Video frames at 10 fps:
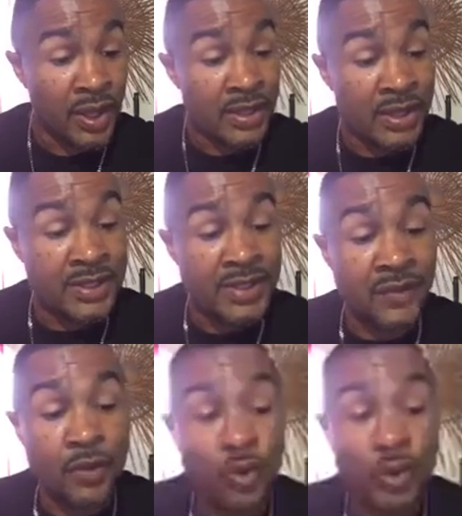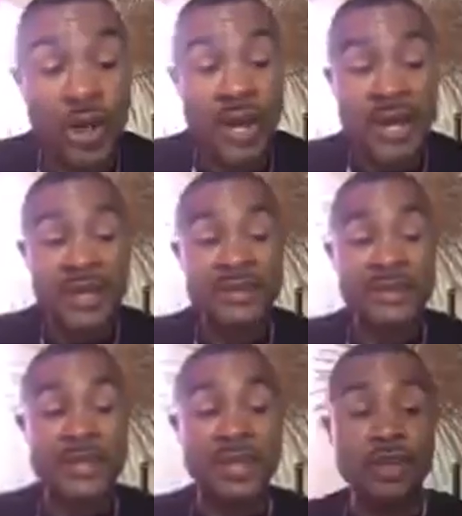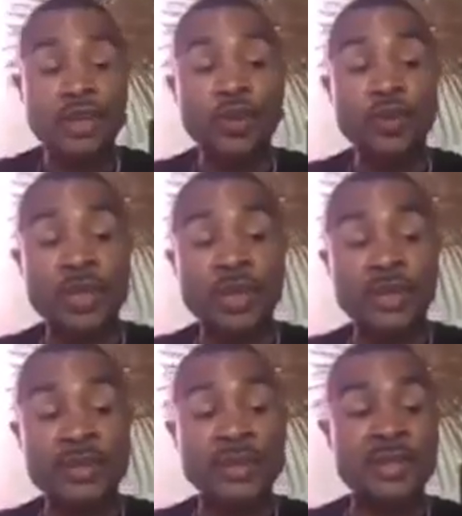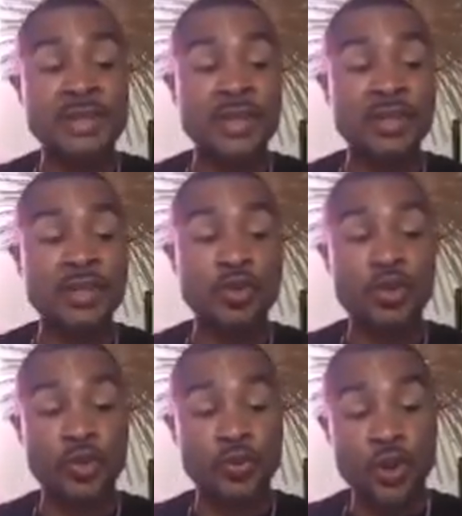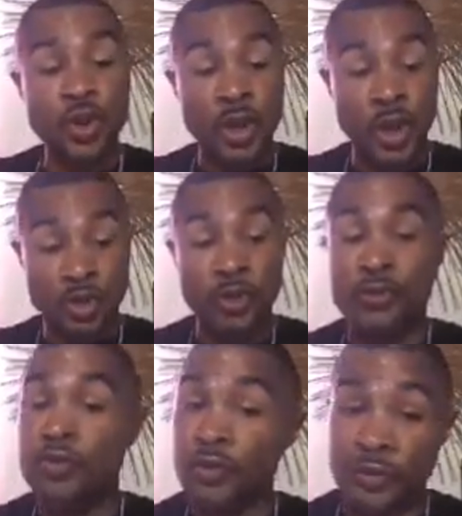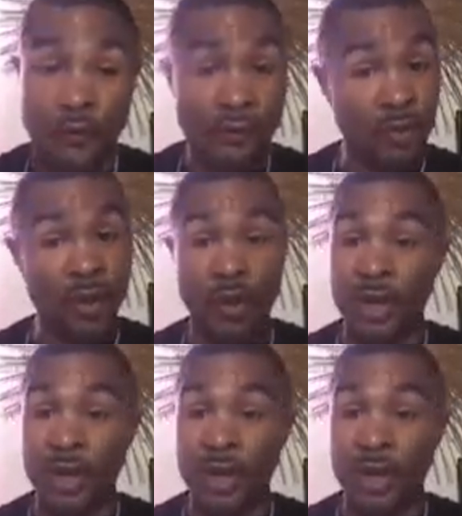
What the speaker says: That's 709 SE 2D 6622. And you can look at